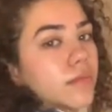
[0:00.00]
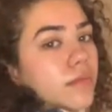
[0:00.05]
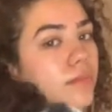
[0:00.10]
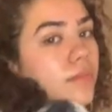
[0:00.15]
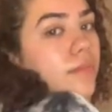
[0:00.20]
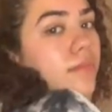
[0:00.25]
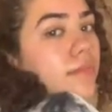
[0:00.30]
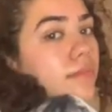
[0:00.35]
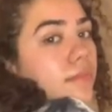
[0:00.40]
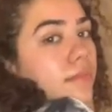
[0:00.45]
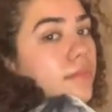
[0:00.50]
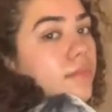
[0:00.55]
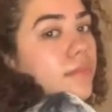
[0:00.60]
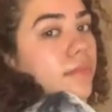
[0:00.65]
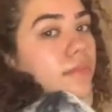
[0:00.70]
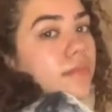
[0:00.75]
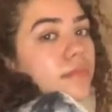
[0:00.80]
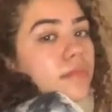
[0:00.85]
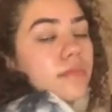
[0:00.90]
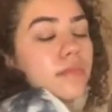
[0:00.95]

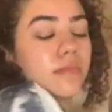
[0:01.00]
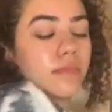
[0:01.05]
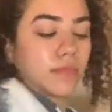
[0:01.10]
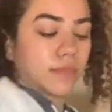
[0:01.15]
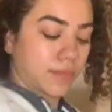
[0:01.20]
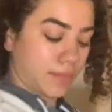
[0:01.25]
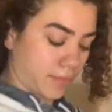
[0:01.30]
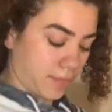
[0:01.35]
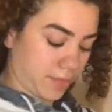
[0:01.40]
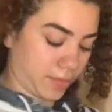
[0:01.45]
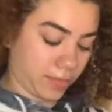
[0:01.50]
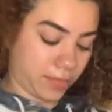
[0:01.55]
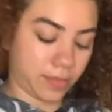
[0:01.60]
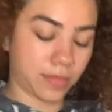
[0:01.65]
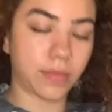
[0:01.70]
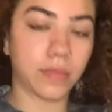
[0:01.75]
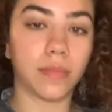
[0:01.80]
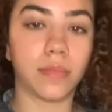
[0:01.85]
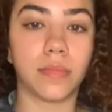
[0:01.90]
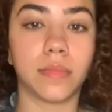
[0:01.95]

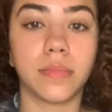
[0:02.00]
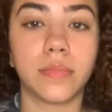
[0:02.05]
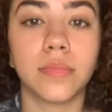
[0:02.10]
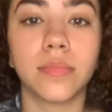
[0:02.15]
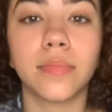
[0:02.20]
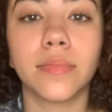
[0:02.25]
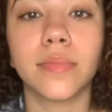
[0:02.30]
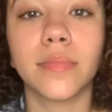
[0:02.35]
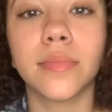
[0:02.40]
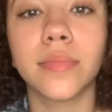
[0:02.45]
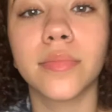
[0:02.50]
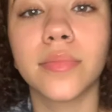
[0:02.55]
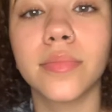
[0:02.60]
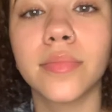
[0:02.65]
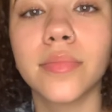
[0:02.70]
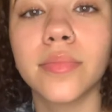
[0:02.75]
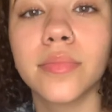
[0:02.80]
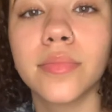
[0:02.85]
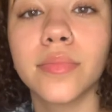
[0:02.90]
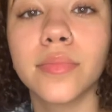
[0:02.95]

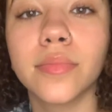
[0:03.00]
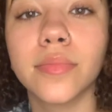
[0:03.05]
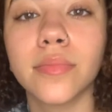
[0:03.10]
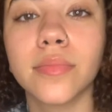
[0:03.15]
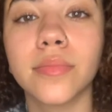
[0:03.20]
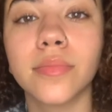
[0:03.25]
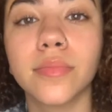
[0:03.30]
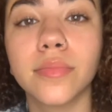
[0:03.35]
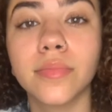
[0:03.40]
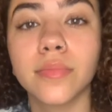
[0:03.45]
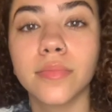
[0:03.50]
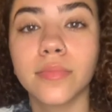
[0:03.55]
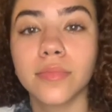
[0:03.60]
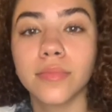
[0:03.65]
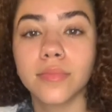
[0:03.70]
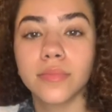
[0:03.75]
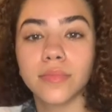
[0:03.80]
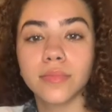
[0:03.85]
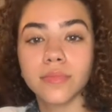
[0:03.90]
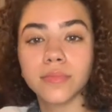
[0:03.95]

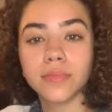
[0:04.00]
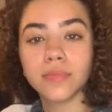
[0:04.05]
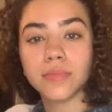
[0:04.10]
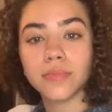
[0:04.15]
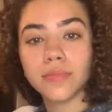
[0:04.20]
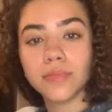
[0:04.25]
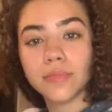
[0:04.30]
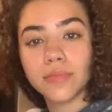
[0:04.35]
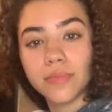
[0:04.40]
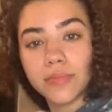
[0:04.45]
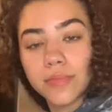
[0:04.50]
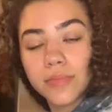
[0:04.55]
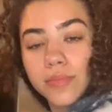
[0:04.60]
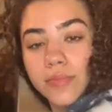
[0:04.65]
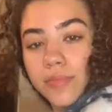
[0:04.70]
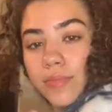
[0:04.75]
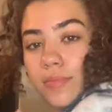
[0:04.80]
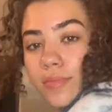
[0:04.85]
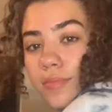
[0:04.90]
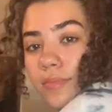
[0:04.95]

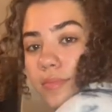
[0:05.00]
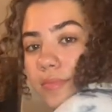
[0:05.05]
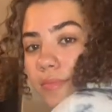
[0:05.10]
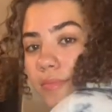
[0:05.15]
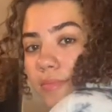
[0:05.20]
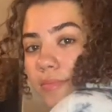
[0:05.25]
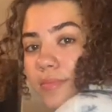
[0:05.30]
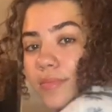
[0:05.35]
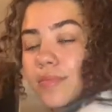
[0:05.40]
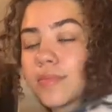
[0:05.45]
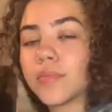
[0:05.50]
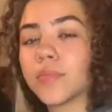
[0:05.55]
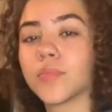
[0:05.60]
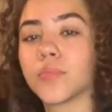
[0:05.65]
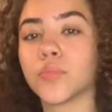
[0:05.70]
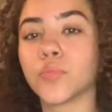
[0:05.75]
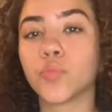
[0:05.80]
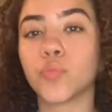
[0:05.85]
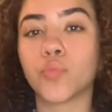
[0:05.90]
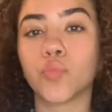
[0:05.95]

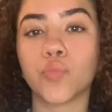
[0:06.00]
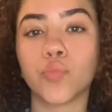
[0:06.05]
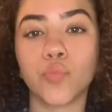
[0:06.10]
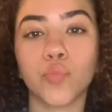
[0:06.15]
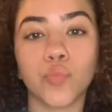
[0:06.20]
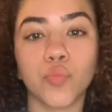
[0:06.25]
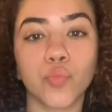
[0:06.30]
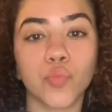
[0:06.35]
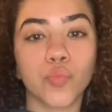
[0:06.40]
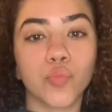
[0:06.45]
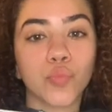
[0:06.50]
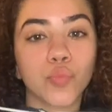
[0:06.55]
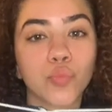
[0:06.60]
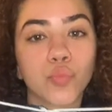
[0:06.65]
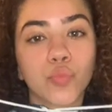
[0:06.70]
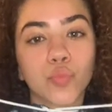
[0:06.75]
Nobody speaks.